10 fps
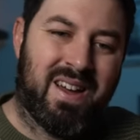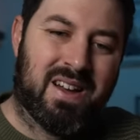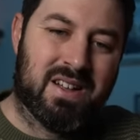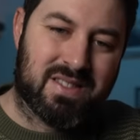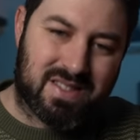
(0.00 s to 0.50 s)

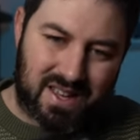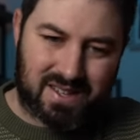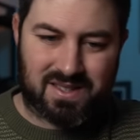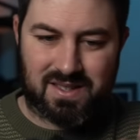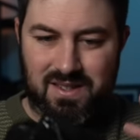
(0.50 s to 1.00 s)
And
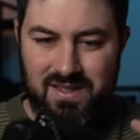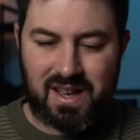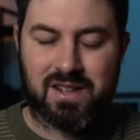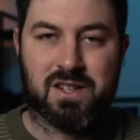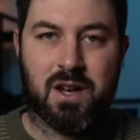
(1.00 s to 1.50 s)
this
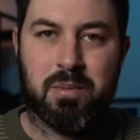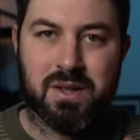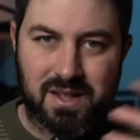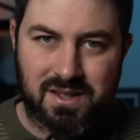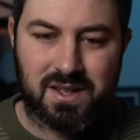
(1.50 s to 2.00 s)
setup
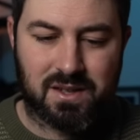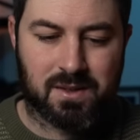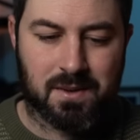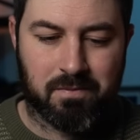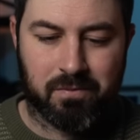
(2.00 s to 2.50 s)
and this
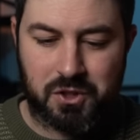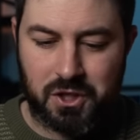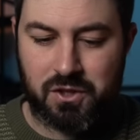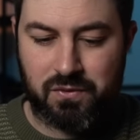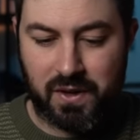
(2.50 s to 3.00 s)
system
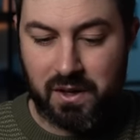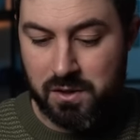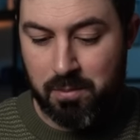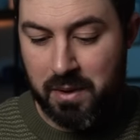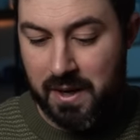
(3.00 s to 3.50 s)
just feels
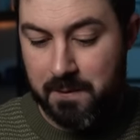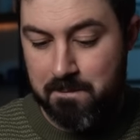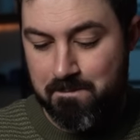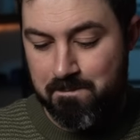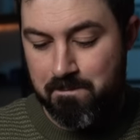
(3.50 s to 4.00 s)
a bit,
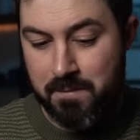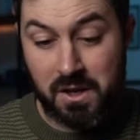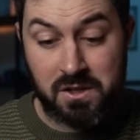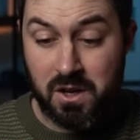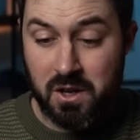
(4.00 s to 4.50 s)

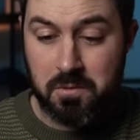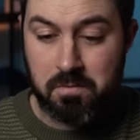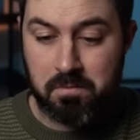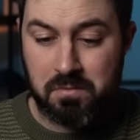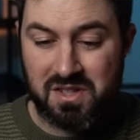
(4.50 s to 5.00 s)
I don't know,
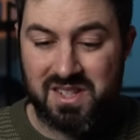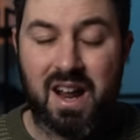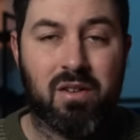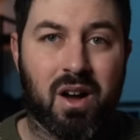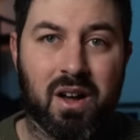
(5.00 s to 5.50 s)

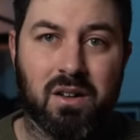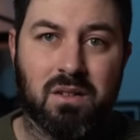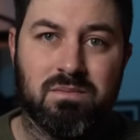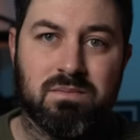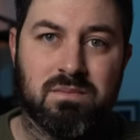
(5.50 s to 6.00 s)

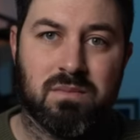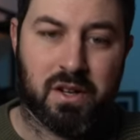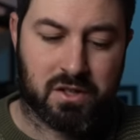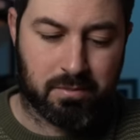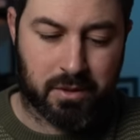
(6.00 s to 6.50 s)
sterile,
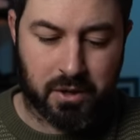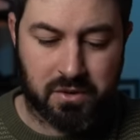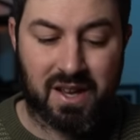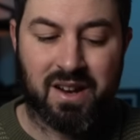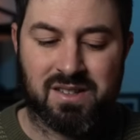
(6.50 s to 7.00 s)
I
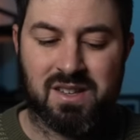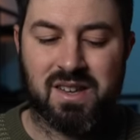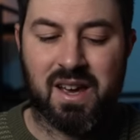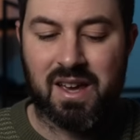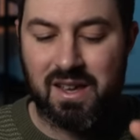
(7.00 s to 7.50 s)
suppose. And as I
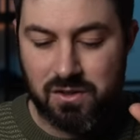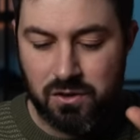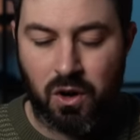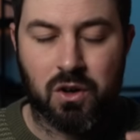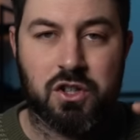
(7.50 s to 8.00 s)
say, it's
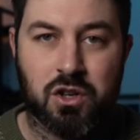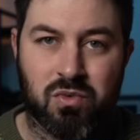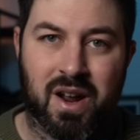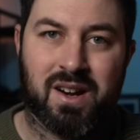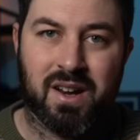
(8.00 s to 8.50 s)
not
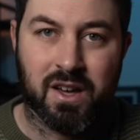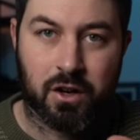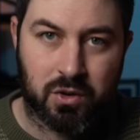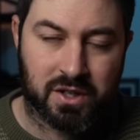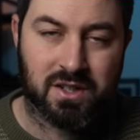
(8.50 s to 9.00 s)
directly a
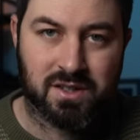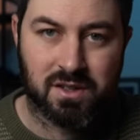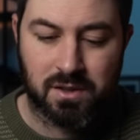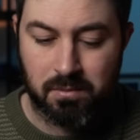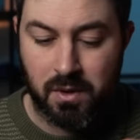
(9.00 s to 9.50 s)

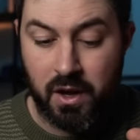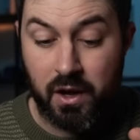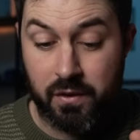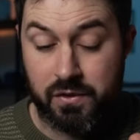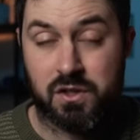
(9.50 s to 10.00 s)
criticism
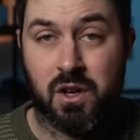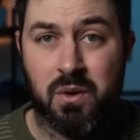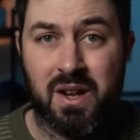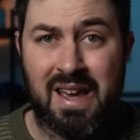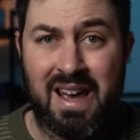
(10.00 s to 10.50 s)
of
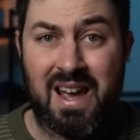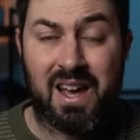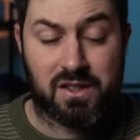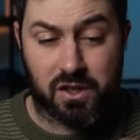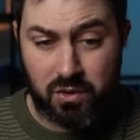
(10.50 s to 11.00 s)
Sony.
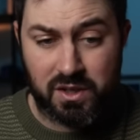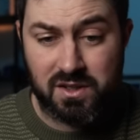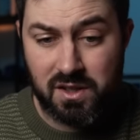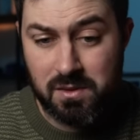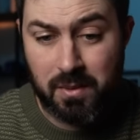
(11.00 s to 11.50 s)
It's a
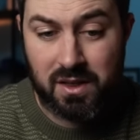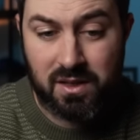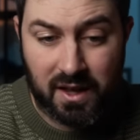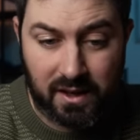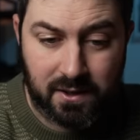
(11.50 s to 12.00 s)
criticism, I
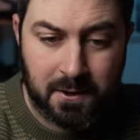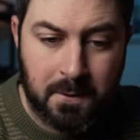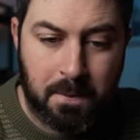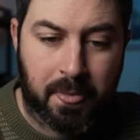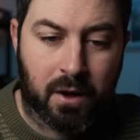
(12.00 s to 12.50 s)
think,
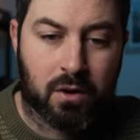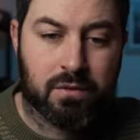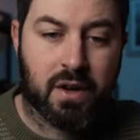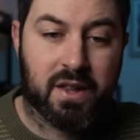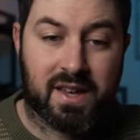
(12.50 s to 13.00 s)

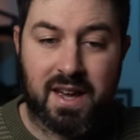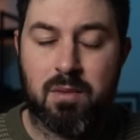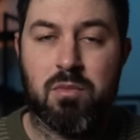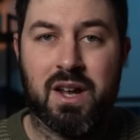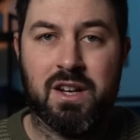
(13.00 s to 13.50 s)
of uh, the
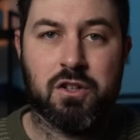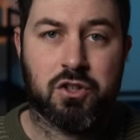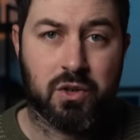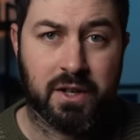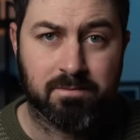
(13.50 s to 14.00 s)
camera
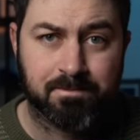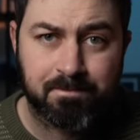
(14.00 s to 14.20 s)
industry